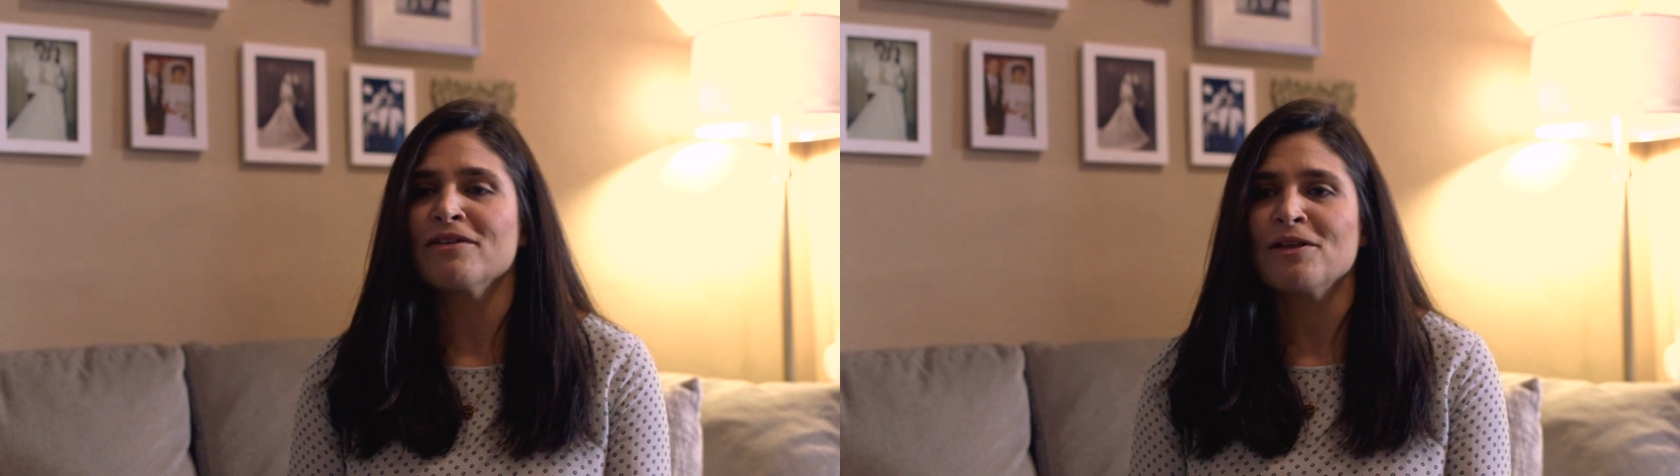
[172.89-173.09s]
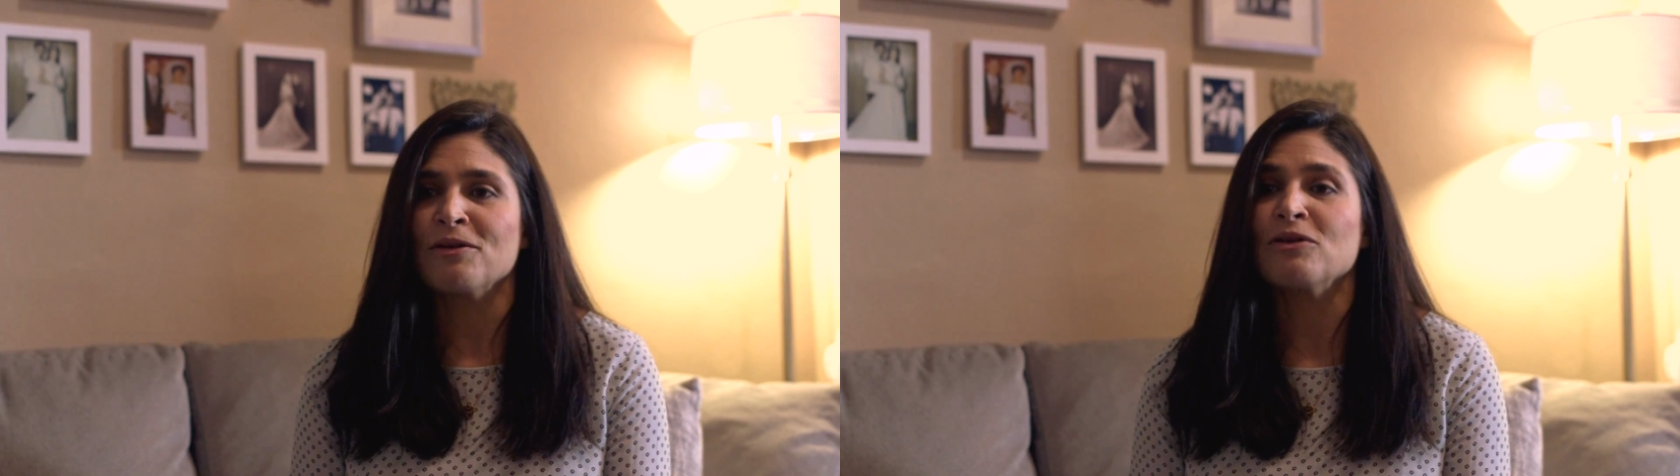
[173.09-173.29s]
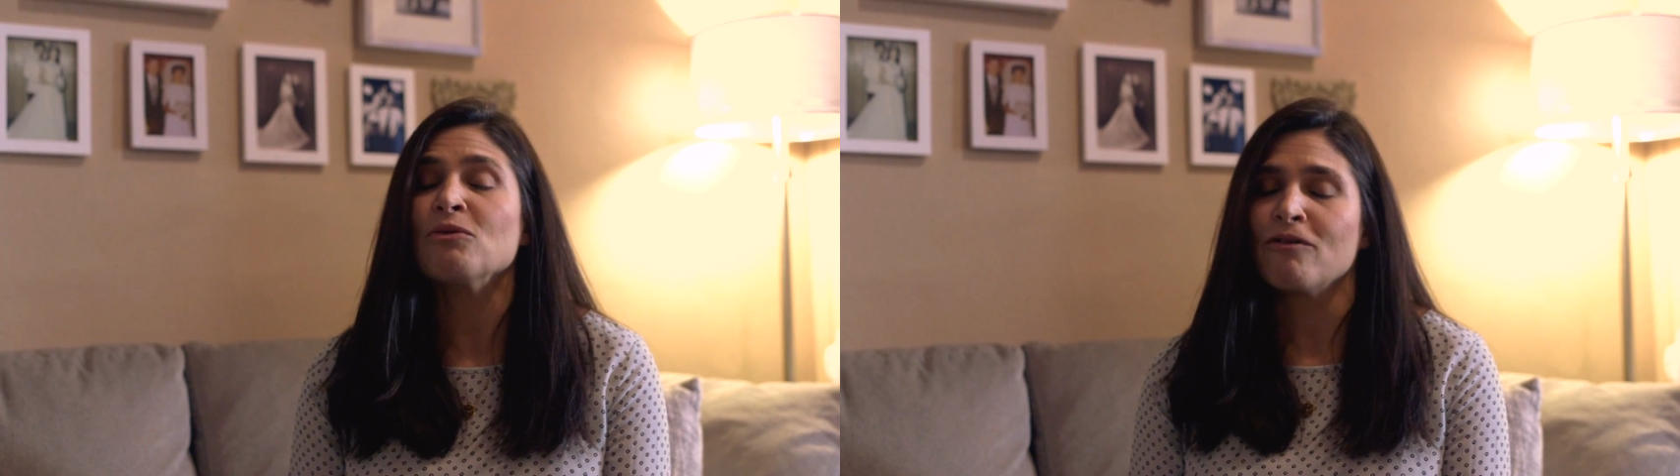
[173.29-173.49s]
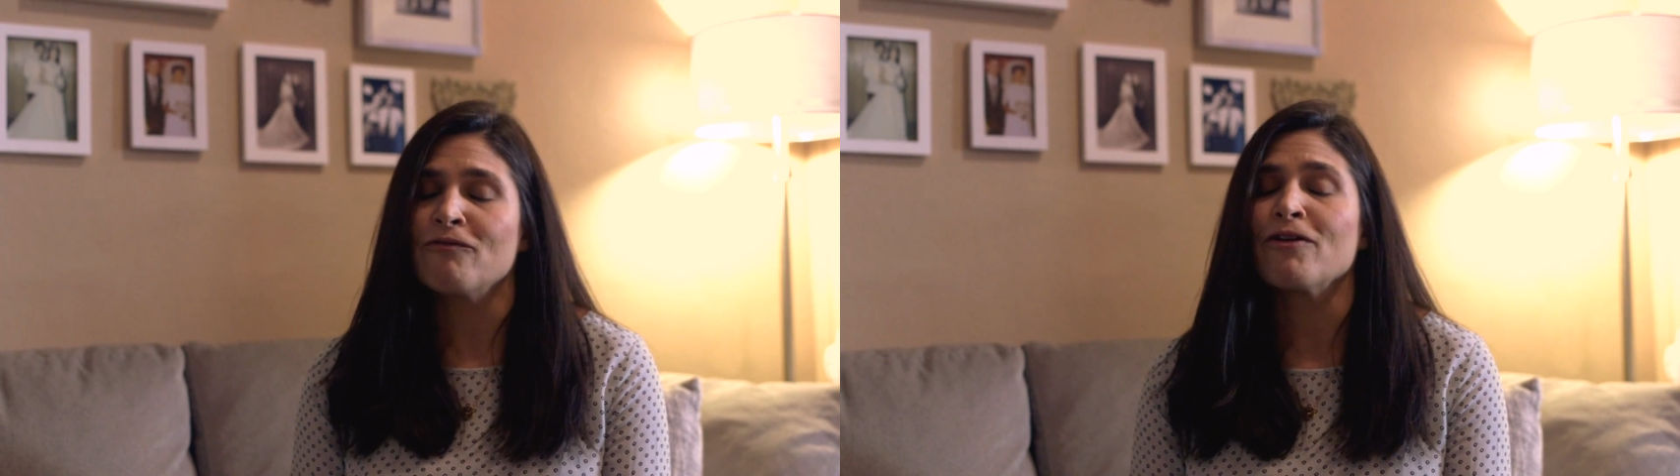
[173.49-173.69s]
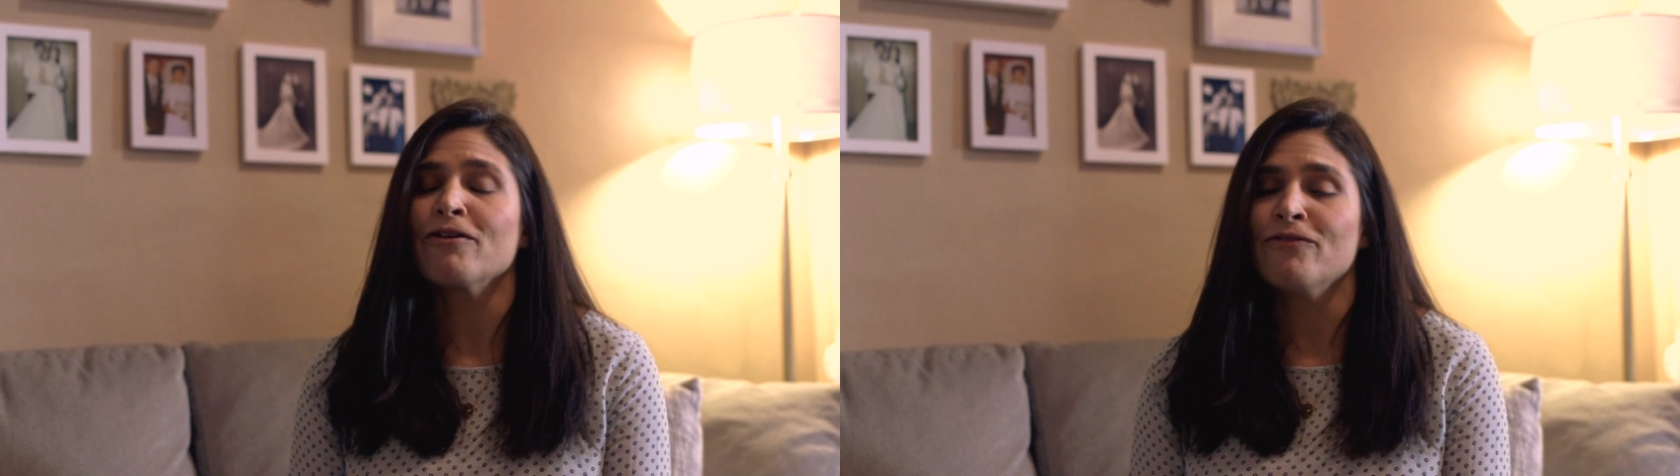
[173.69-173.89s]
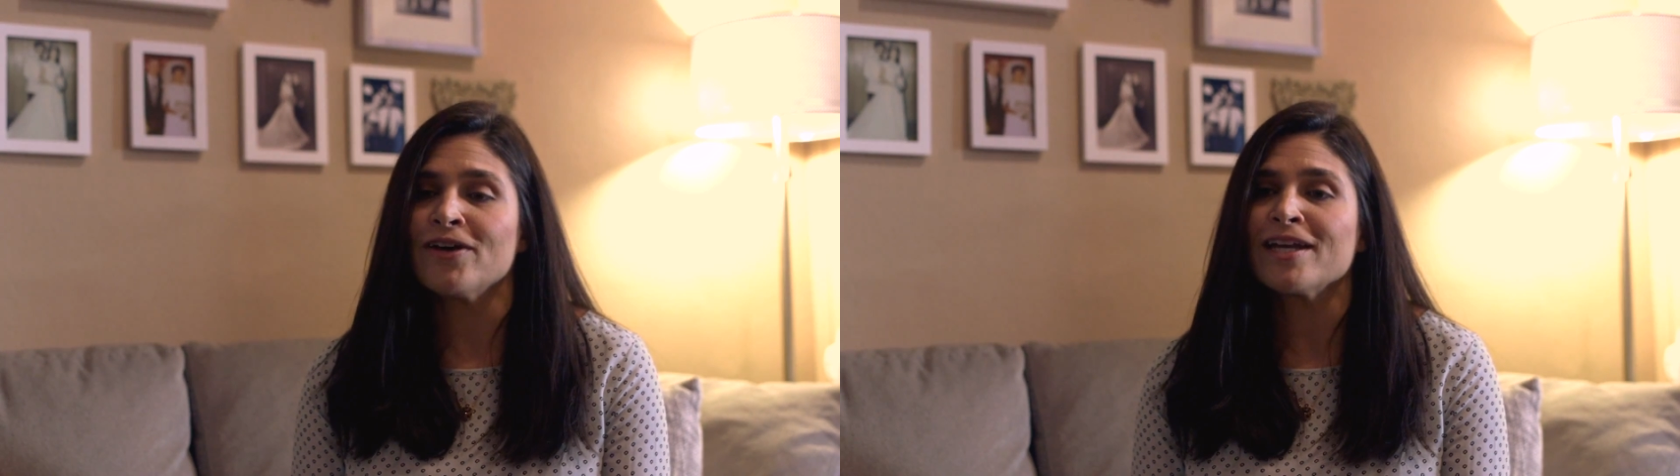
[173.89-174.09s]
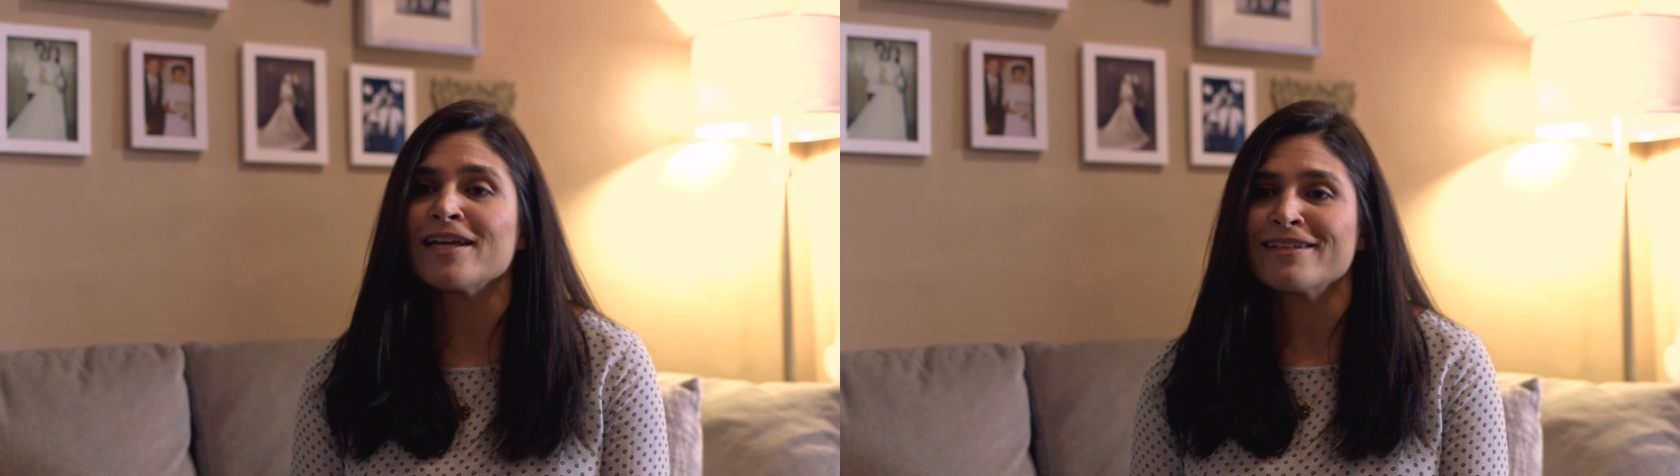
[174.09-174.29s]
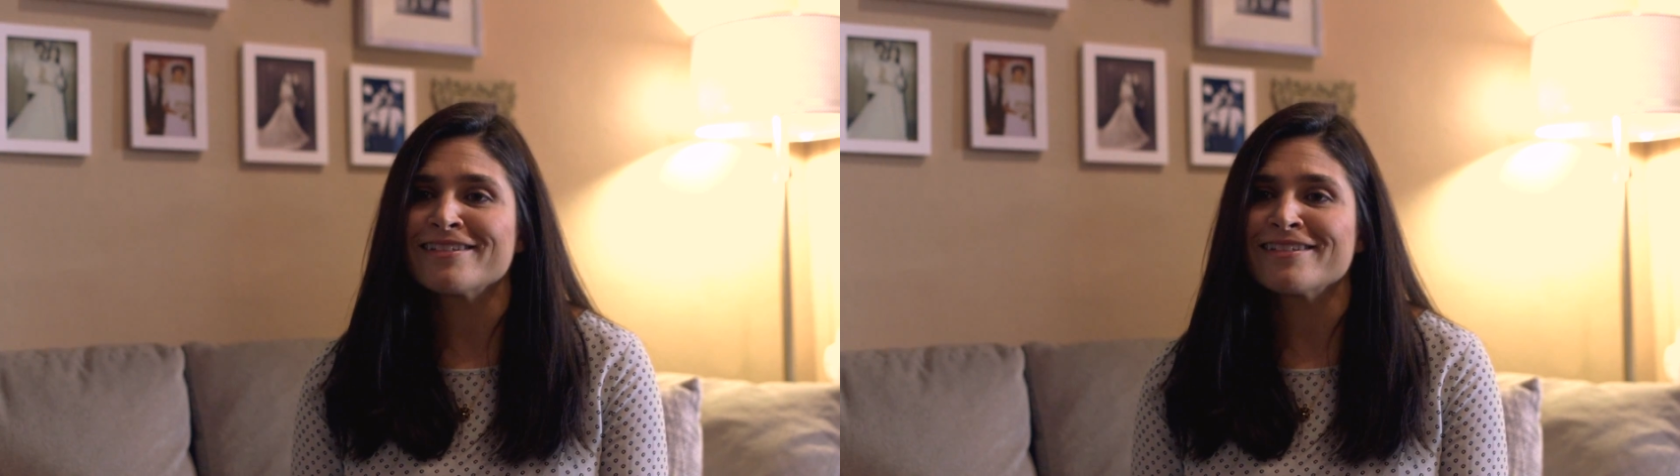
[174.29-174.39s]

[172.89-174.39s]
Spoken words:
you are very funny.